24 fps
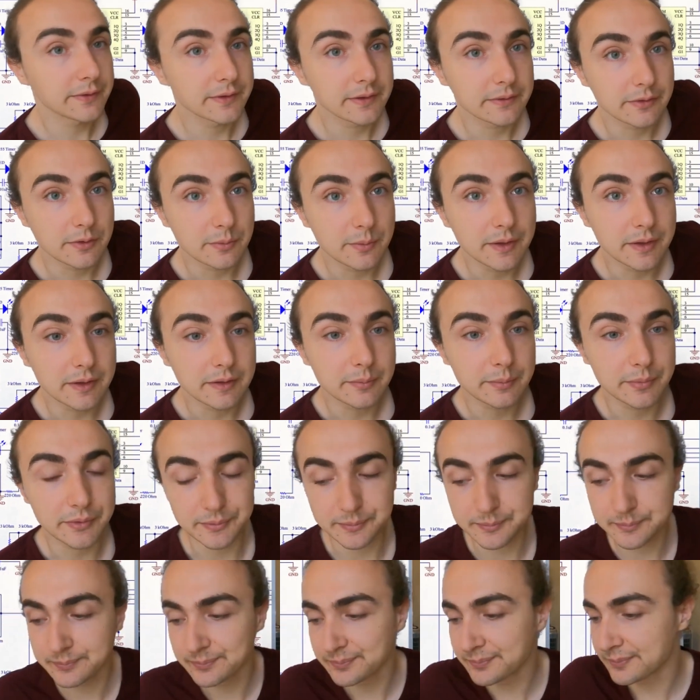once every minute,
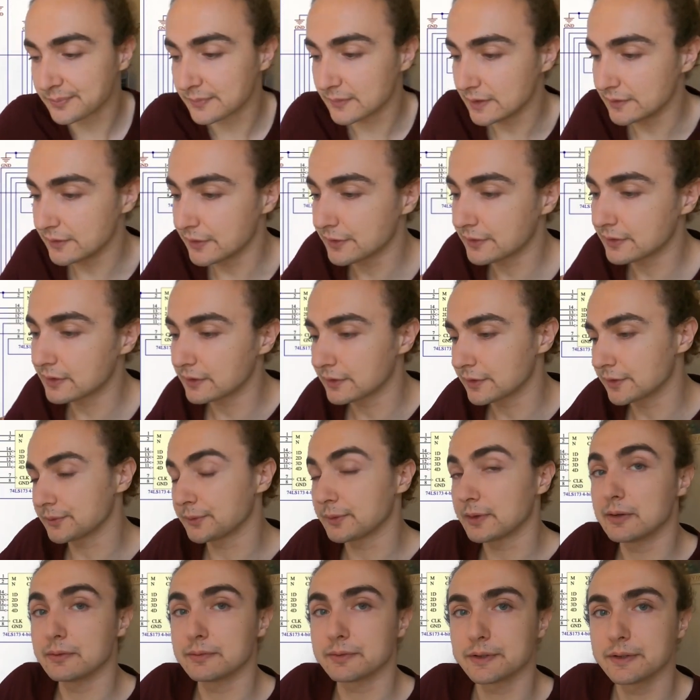but in this clock
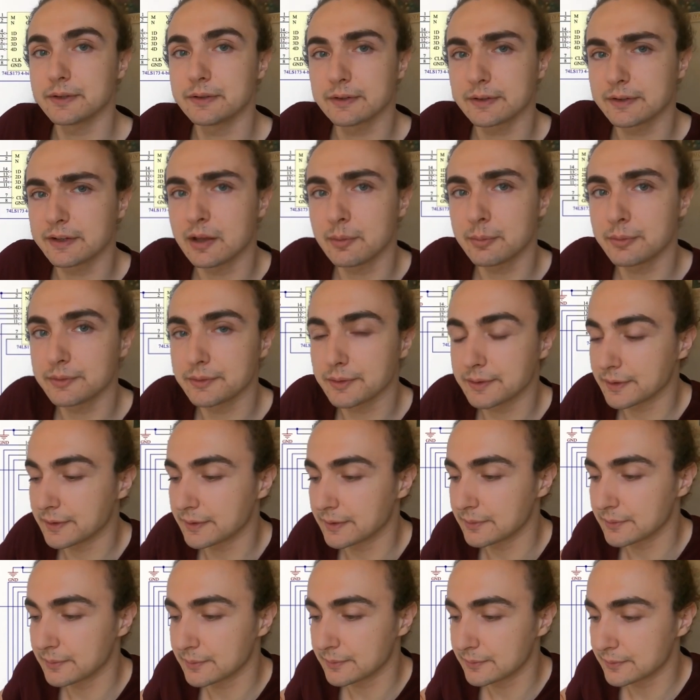over here, it could happen at
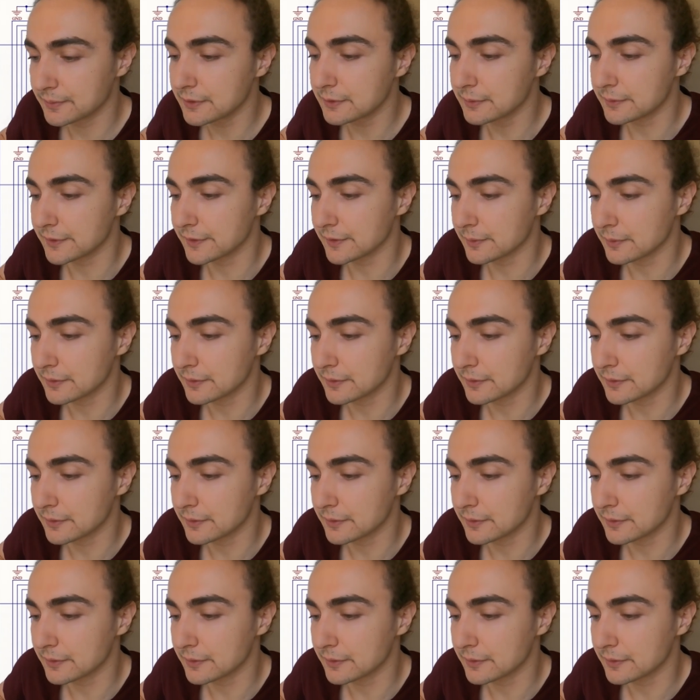any frequency.